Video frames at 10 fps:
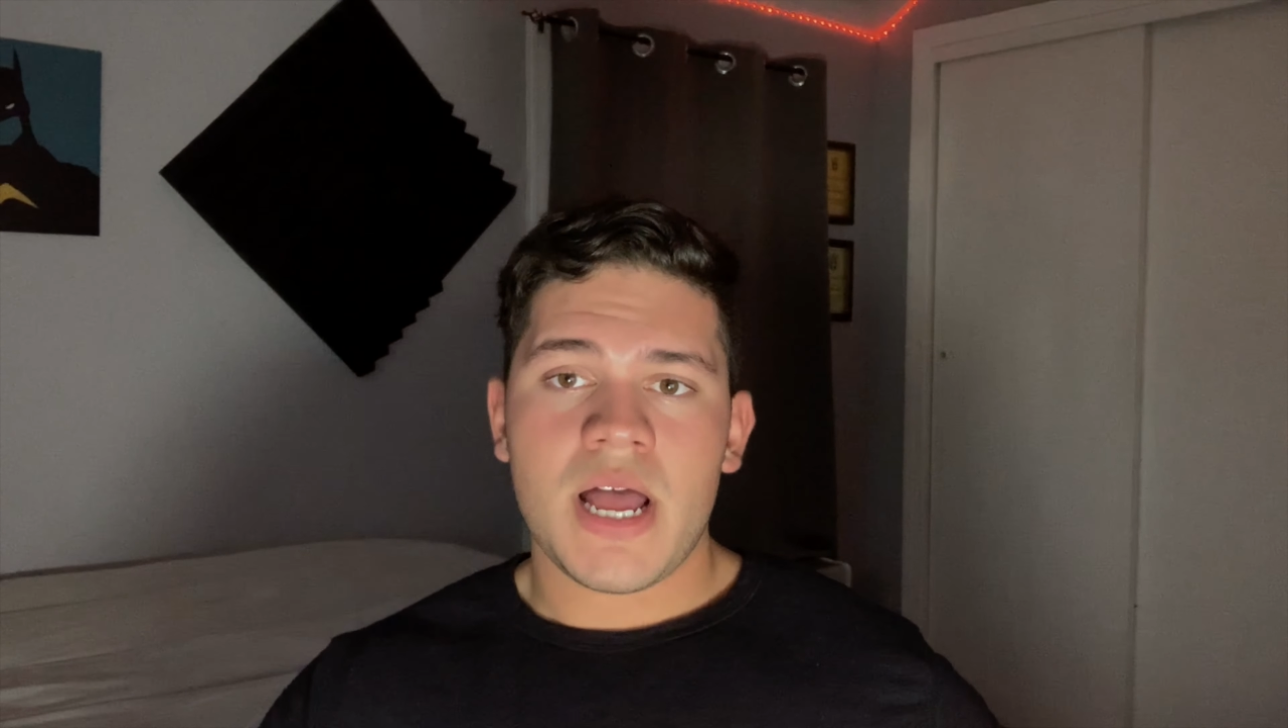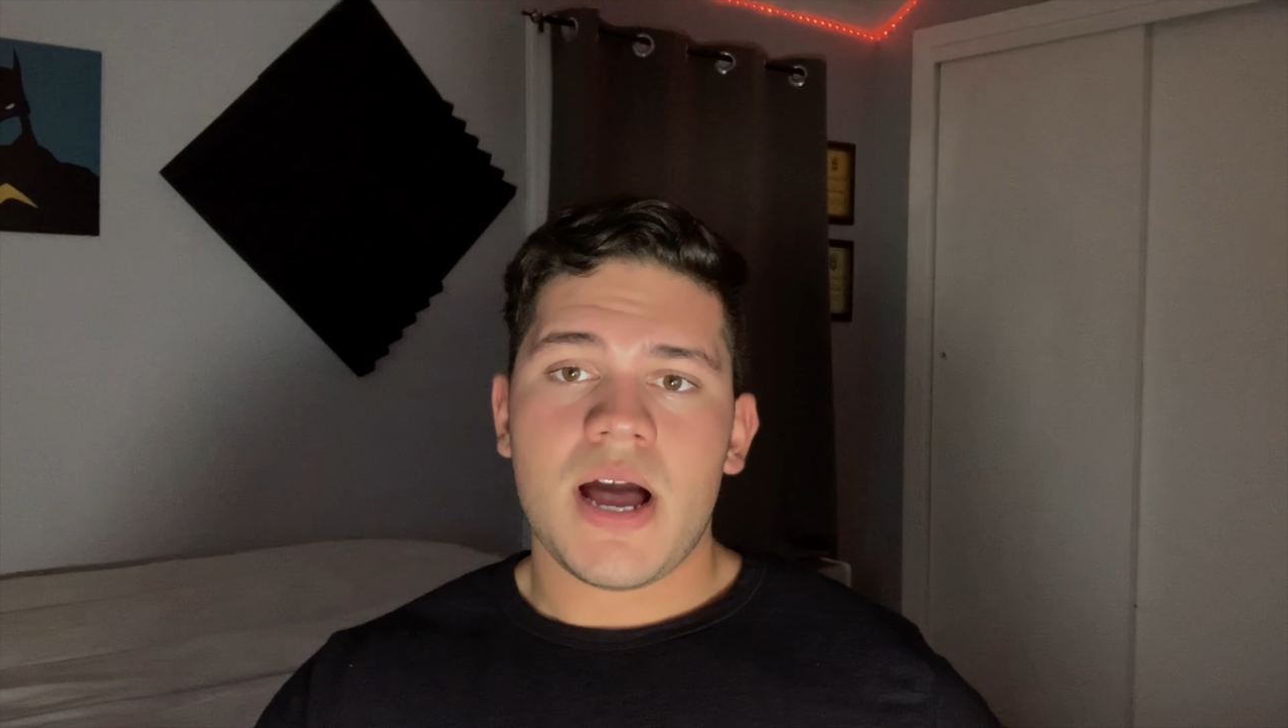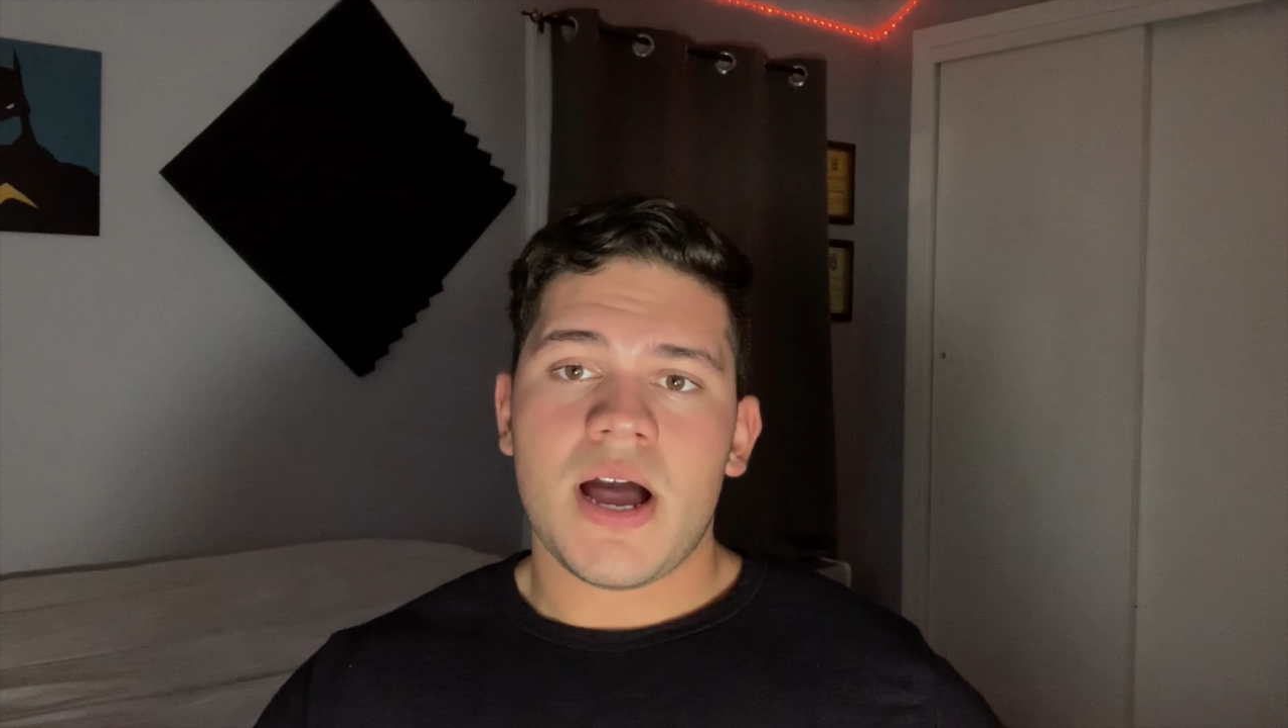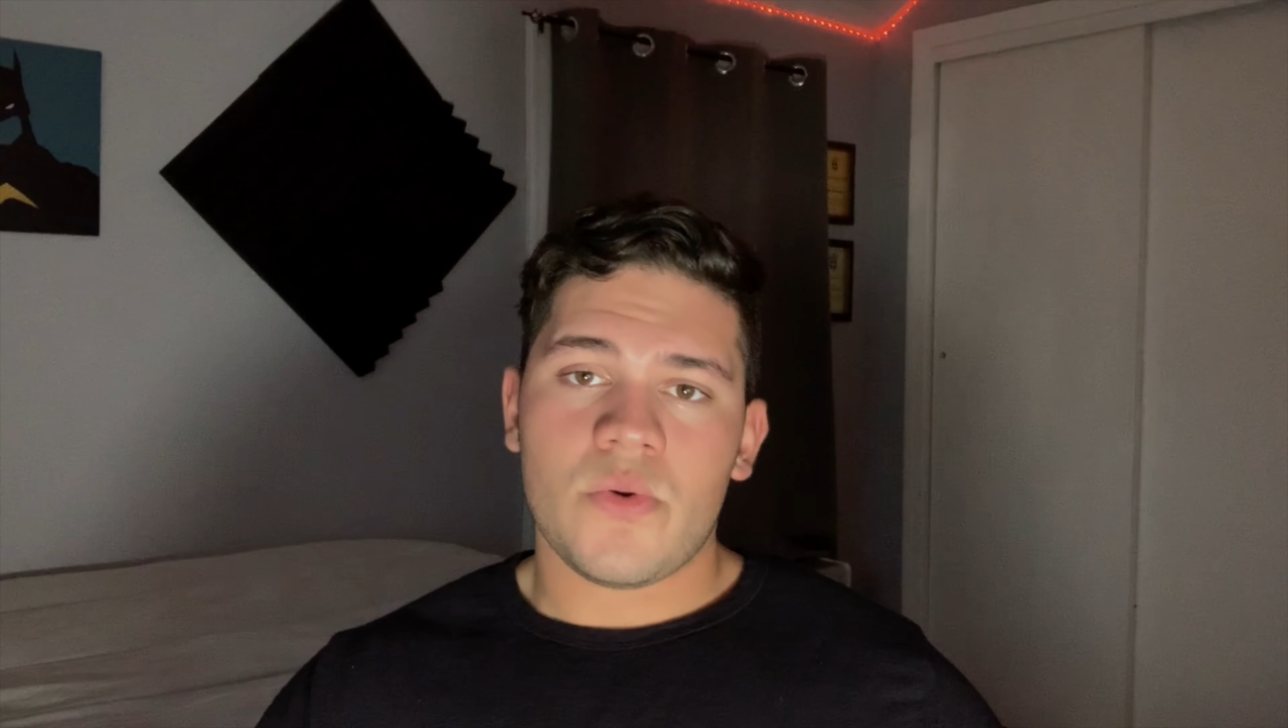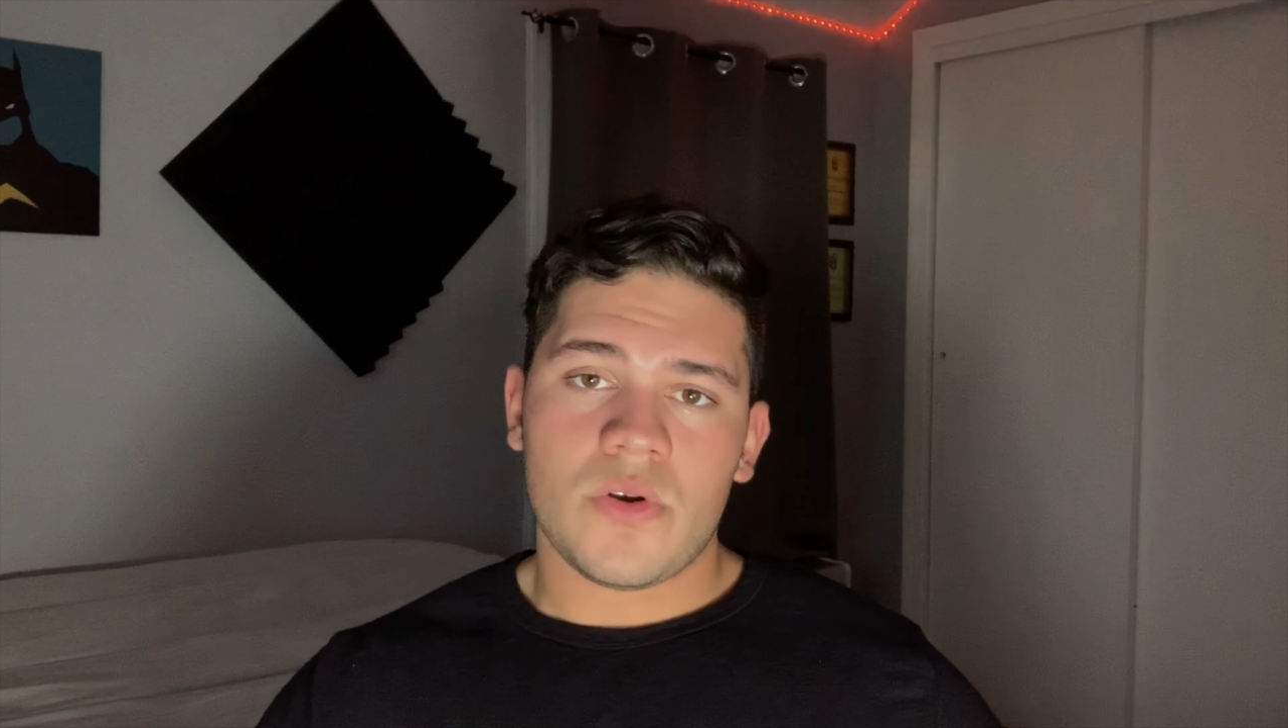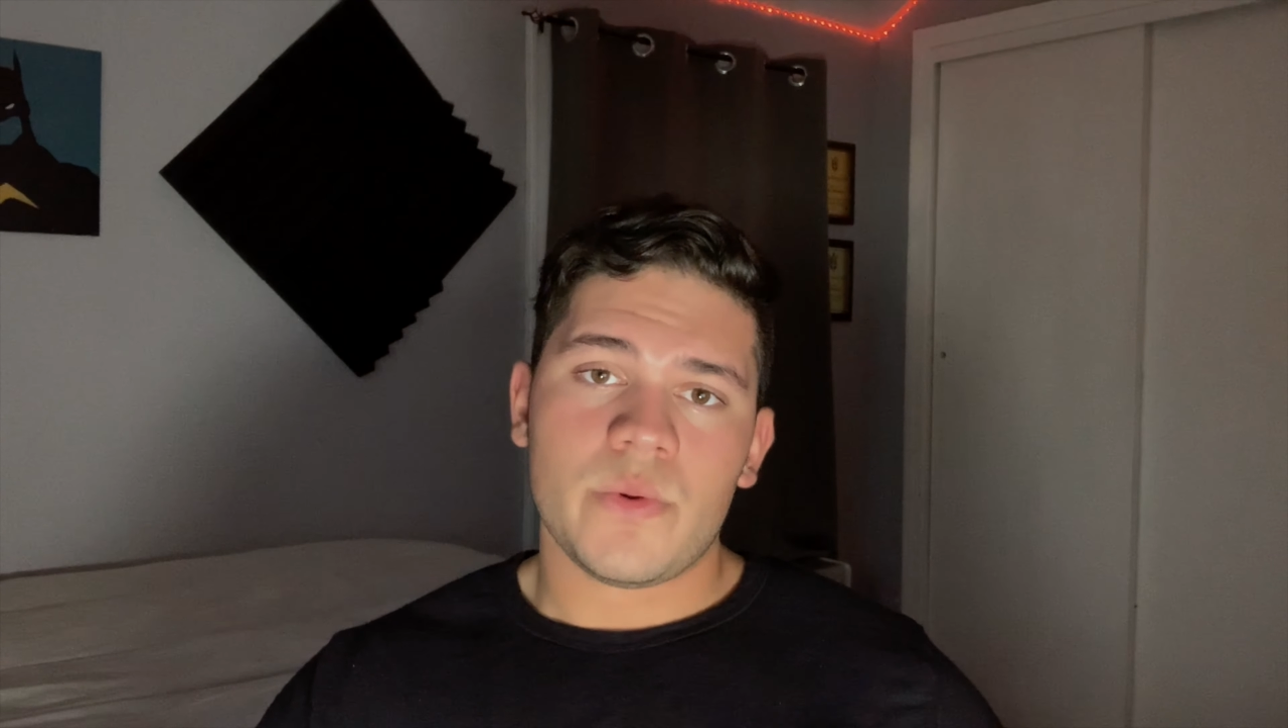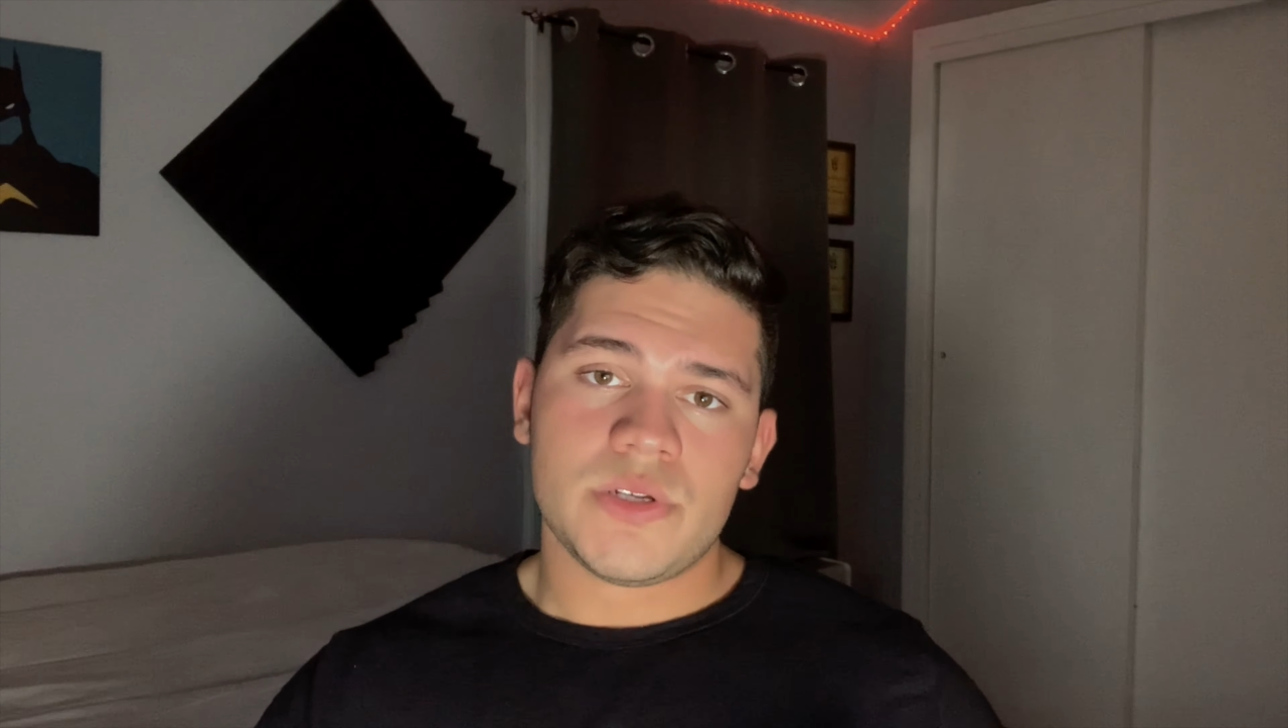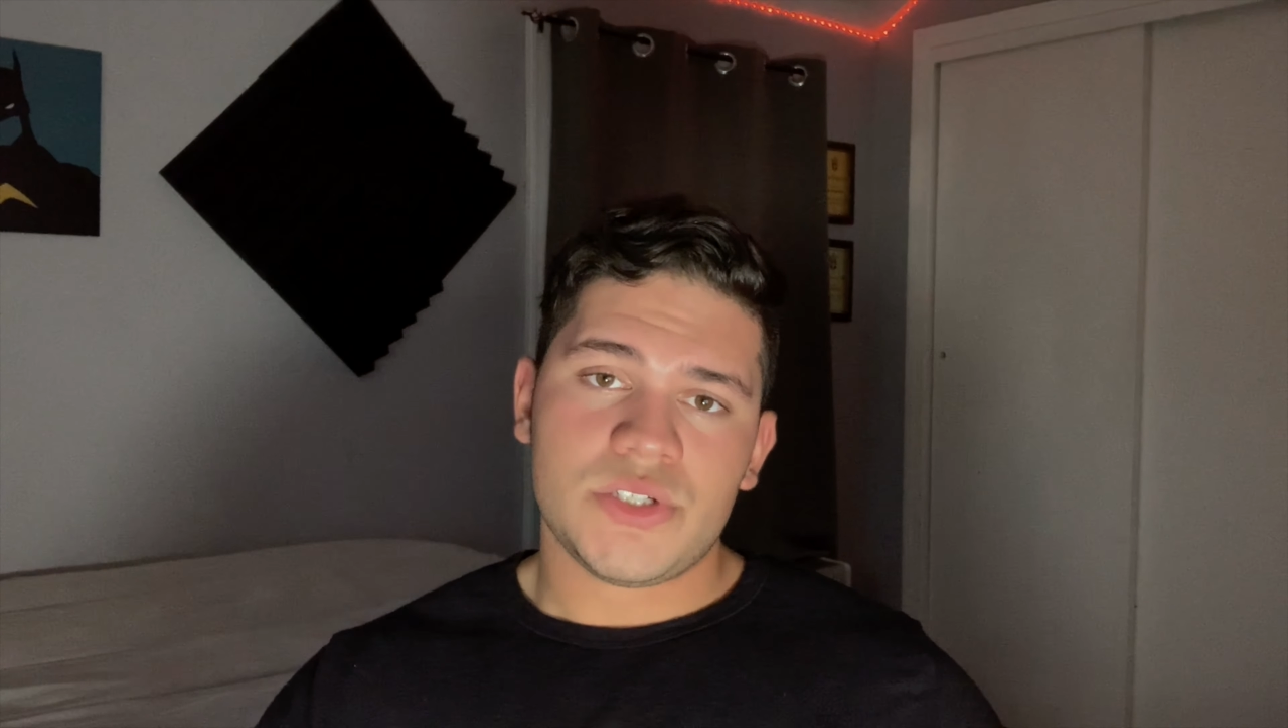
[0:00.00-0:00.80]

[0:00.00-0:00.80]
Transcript: I would always